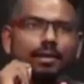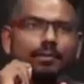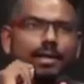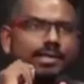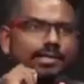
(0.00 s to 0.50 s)

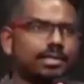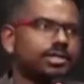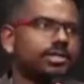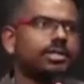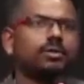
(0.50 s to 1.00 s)
my
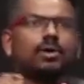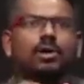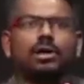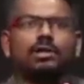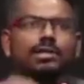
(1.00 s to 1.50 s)
suggestion to
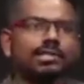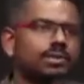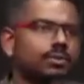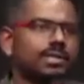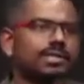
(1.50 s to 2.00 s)
all these
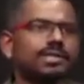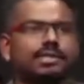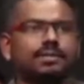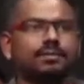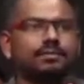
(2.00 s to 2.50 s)

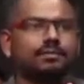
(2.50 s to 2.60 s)
students,